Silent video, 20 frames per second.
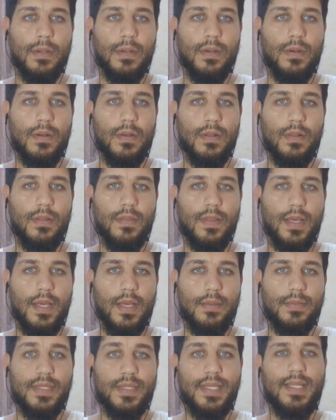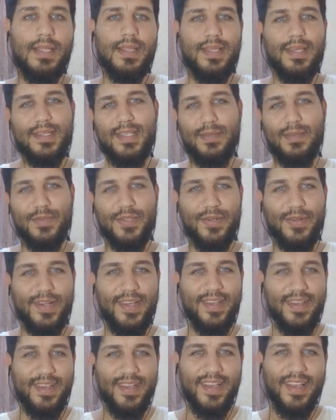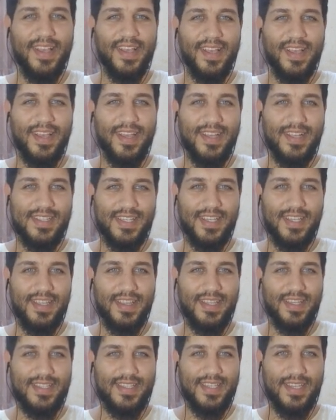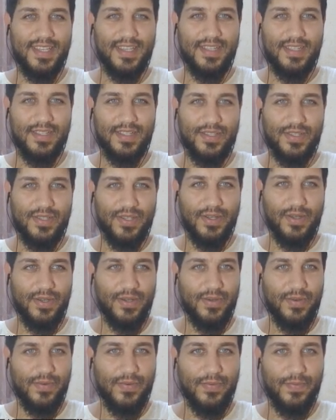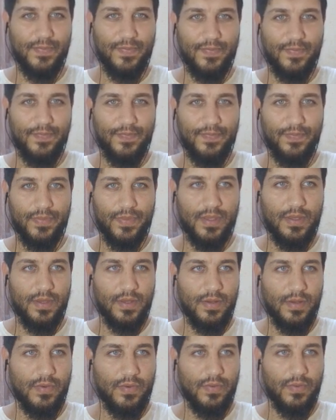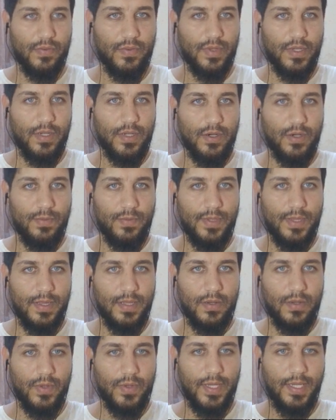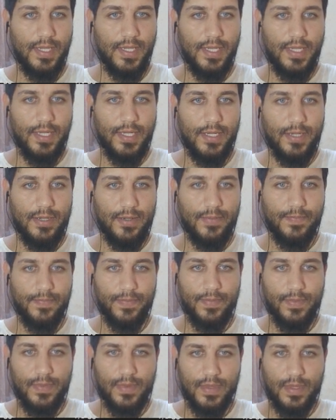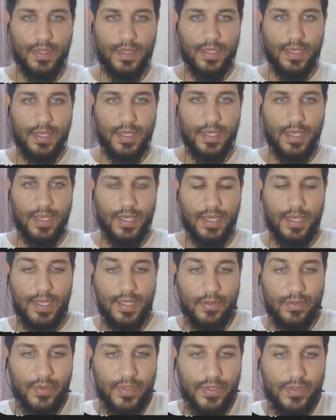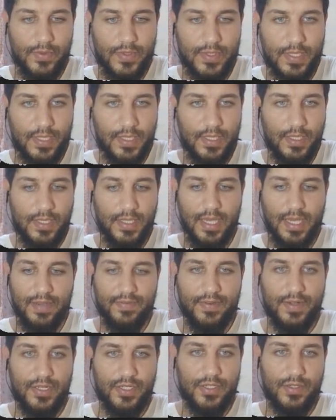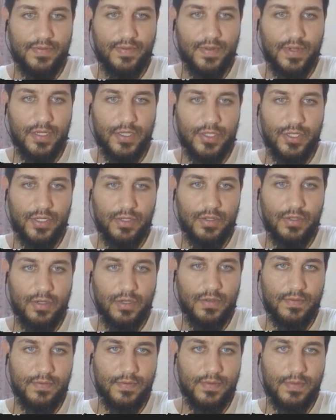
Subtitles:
Call that in links. I'm sorry, it's in links. So we go below here, and we use the average function of